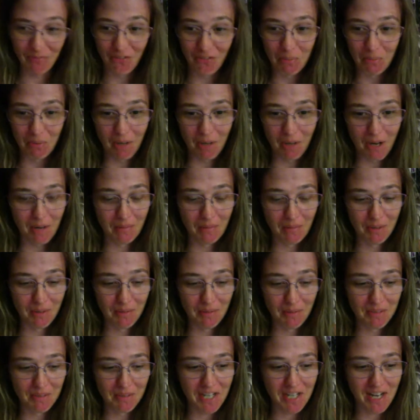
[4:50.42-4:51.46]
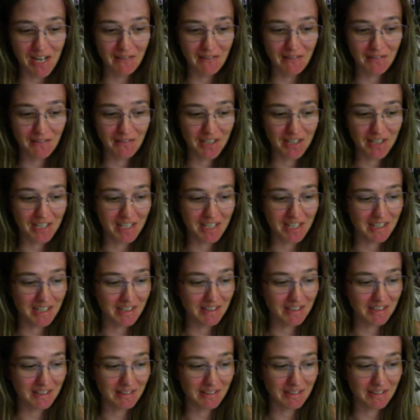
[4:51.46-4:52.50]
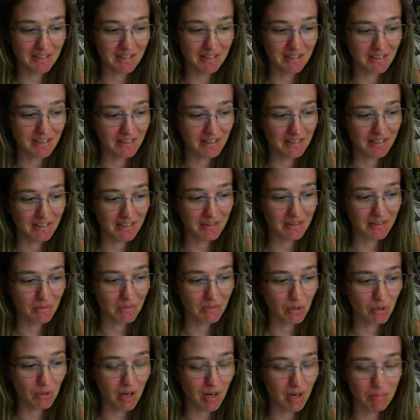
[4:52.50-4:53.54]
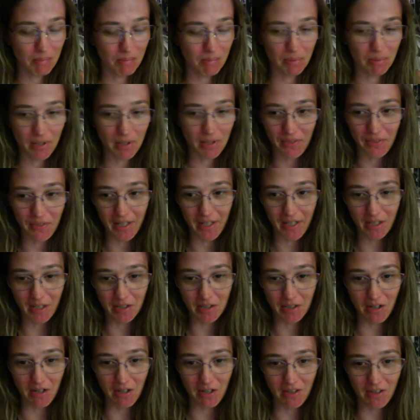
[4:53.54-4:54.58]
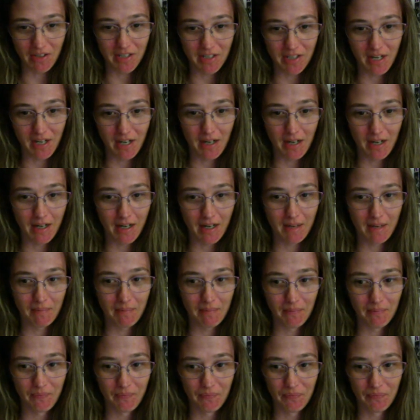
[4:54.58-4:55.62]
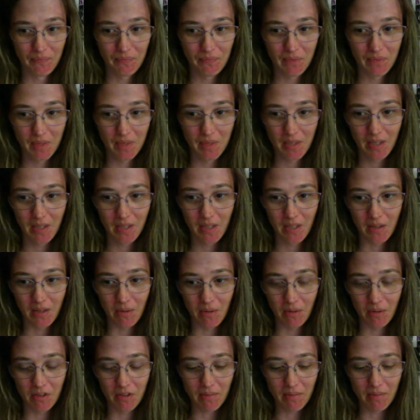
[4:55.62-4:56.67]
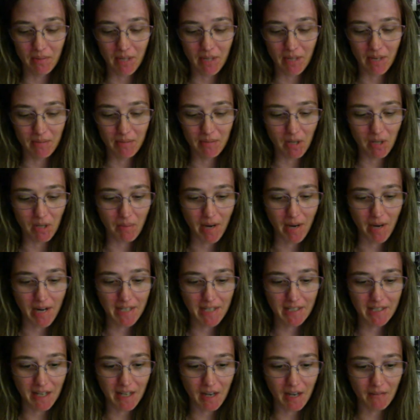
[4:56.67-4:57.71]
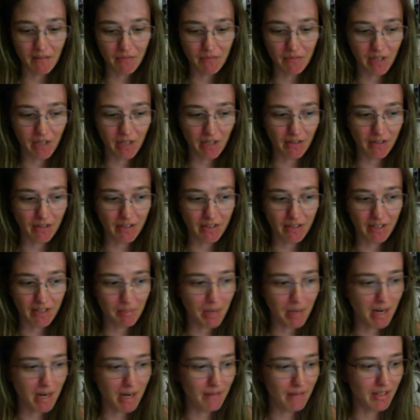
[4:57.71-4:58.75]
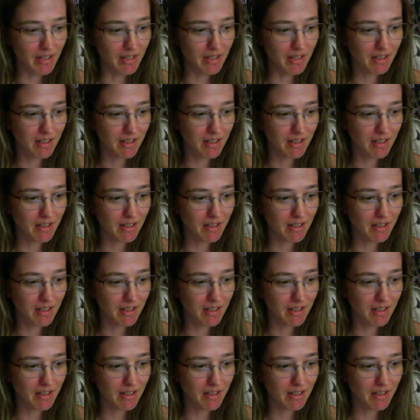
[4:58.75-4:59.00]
problems. Yeah, I forget where I put things all the time. Or sometimes I'll buy stuff and I'll end up having